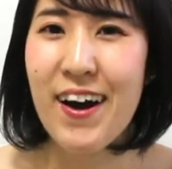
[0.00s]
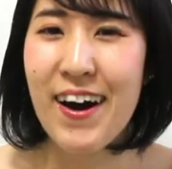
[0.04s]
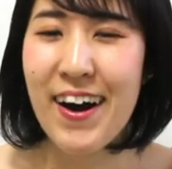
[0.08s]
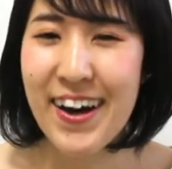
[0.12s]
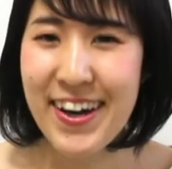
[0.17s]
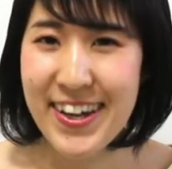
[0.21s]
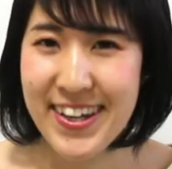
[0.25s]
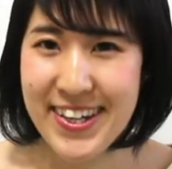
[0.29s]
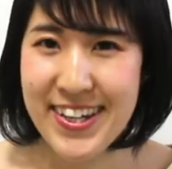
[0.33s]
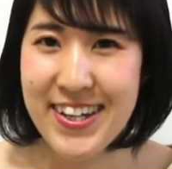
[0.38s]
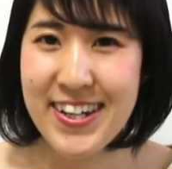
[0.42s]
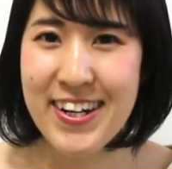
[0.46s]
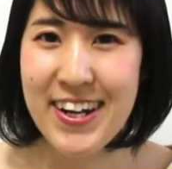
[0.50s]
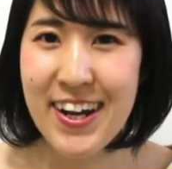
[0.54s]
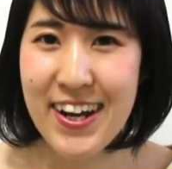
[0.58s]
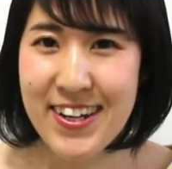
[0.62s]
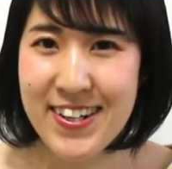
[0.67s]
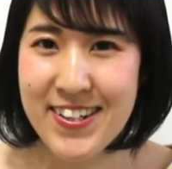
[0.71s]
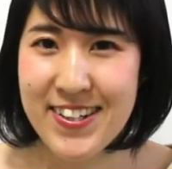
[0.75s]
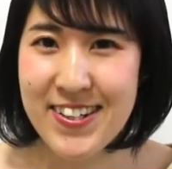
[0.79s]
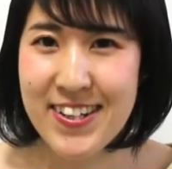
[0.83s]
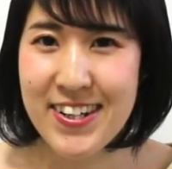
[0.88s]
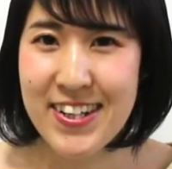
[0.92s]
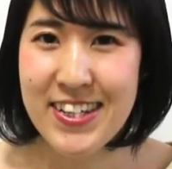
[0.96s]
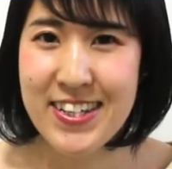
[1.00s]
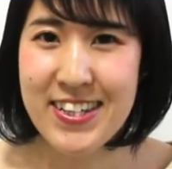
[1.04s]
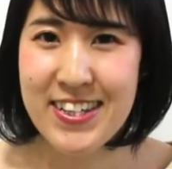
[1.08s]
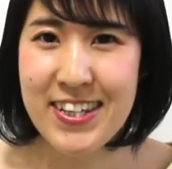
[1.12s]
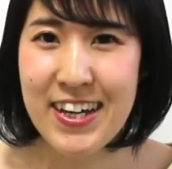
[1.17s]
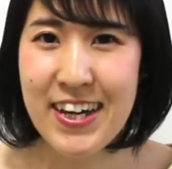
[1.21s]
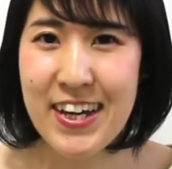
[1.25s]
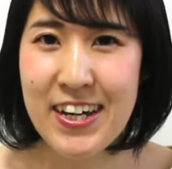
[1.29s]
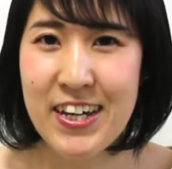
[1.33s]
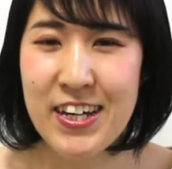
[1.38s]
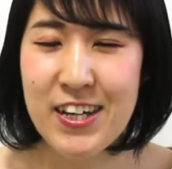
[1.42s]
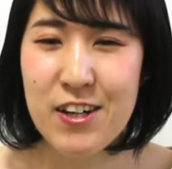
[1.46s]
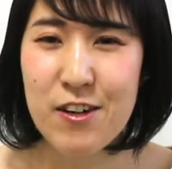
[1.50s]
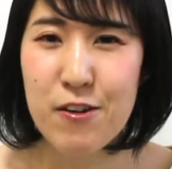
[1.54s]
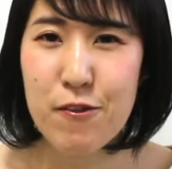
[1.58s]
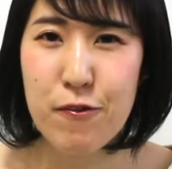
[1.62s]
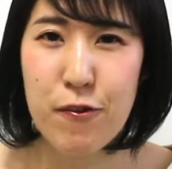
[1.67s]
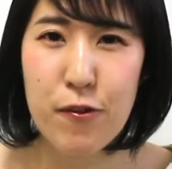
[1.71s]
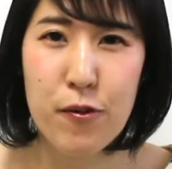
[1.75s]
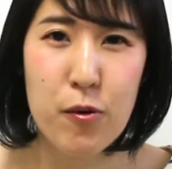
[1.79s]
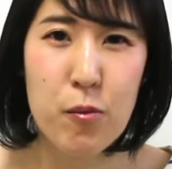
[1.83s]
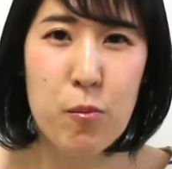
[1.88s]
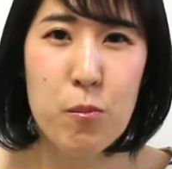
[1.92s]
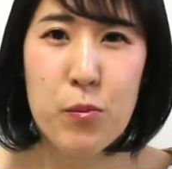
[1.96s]
I can actually say
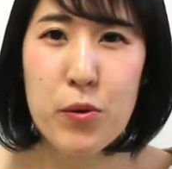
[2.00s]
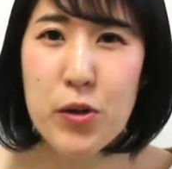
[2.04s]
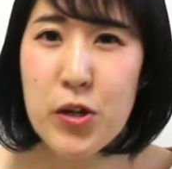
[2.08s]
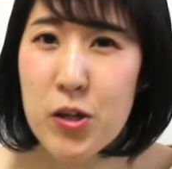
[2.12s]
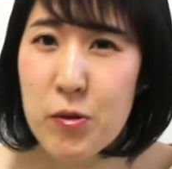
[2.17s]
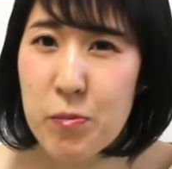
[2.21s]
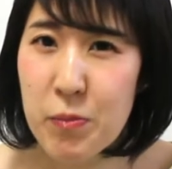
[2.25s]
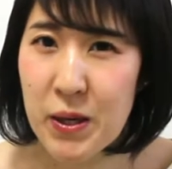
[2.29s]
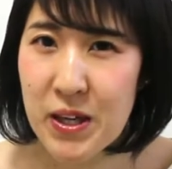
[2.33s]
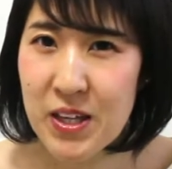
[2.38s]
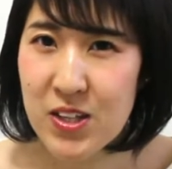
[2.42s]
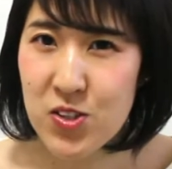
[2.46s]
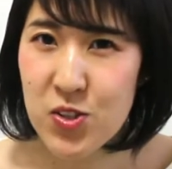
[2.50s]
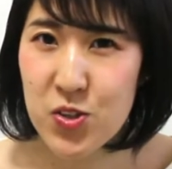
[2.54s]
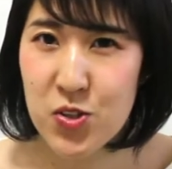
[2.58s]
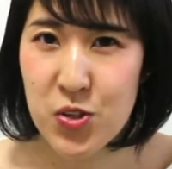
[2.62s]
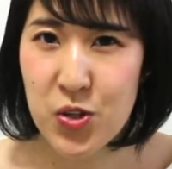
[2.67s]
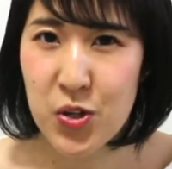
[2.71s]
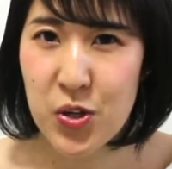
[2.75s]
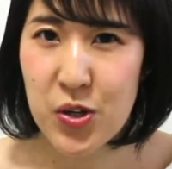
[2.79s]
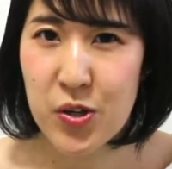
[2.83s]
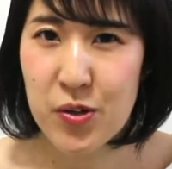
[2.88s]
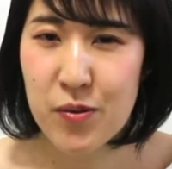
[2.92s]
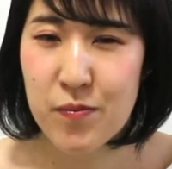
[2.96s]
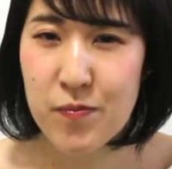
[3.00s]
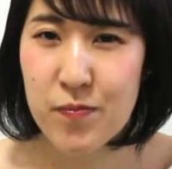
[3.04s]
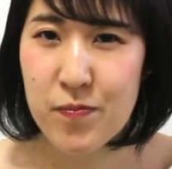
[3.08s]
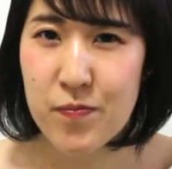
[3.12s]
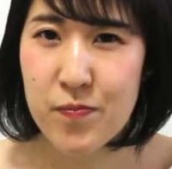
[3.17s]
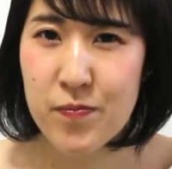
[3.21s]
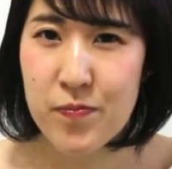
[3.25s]
for movies too.